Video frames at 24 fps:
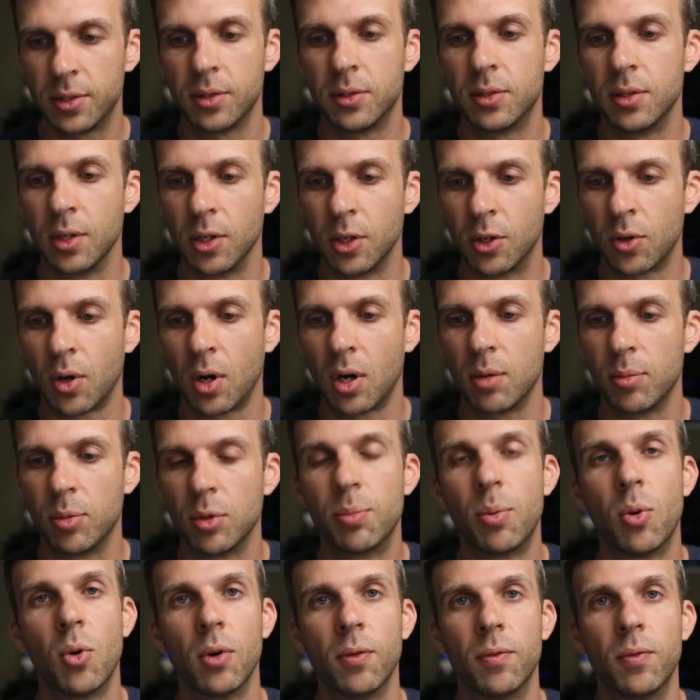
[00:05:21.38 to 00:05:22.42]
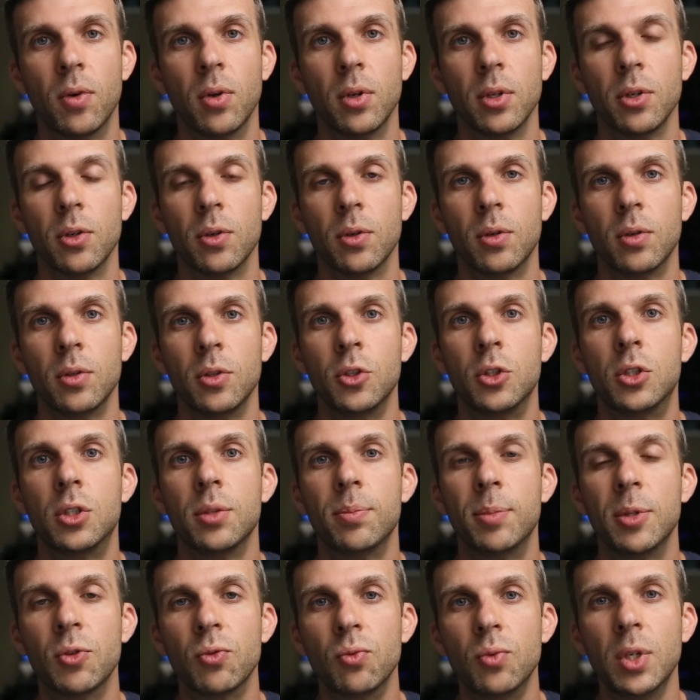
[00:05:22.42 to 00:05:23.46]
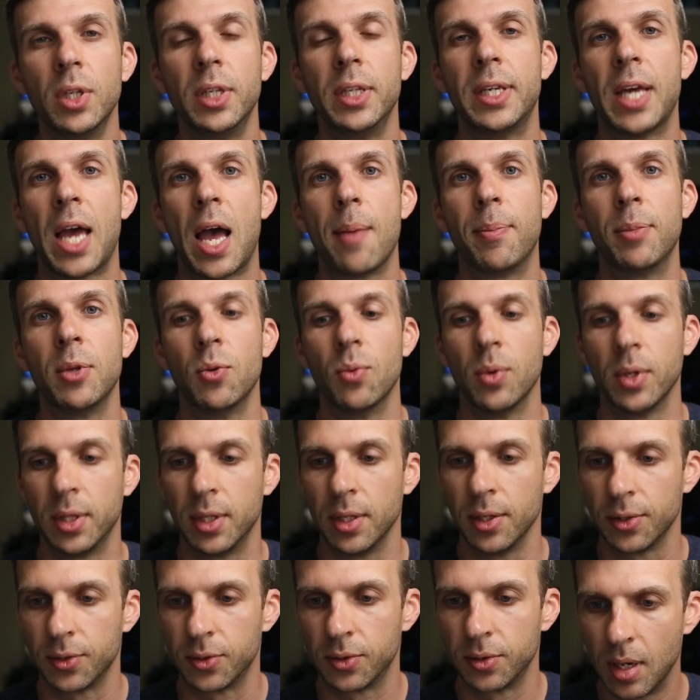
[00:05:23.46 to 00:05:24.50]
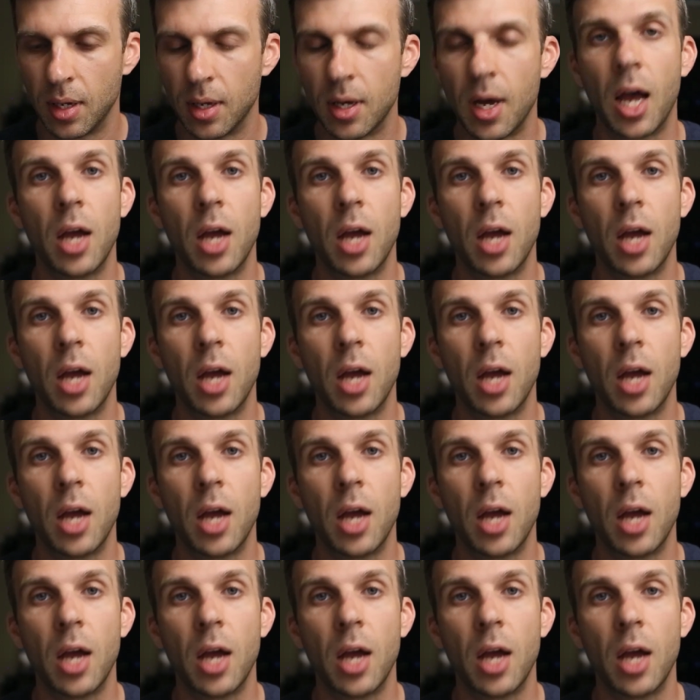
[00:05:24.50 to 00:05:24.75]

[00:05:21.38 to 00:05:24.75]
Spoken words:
is an incredible portfolio. You should be really happy with this.